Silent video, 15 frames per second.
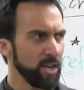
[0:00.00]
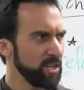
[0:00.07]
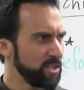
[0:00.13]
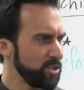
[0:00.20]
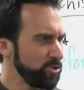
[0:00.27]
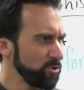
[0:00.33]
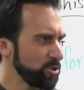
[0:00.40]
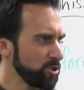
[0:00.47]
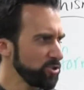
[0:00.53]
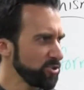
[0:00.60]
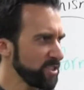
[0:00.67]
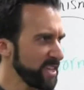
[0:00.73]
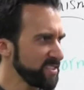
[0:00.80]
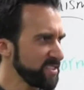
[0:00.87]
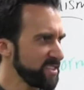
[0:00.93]
did you learn your
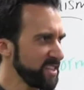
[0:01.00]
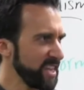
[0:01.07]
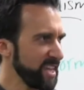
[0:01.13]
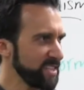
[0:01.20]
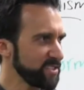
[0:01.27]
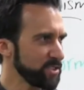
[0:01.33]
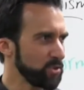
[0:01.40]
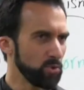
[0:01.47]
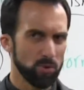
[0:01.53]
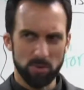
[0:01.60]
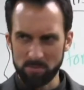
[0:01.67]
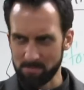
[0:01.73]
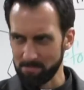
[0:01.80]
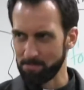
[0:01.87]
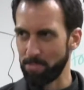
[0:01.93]
lesson today at
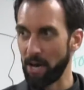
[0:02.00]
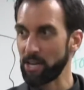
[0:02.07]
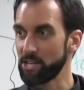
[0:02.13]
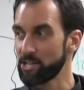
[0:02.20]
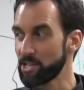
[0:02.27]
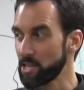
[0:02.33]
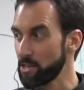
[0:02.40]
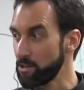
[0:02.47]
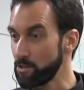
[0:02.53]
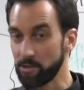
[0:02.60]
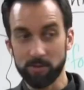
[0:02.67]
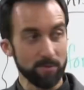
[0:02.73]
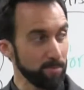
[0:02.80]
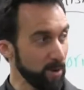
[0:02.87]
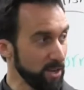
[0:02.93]
school? Punishing in
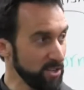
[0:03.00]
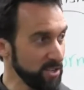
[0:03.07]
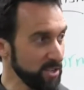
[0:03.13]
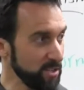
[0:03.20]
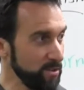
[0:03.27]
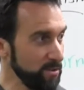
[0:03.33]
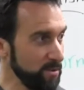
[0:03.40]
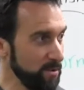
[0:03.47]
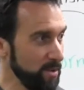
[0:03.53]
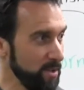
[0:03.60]
you, punishing you?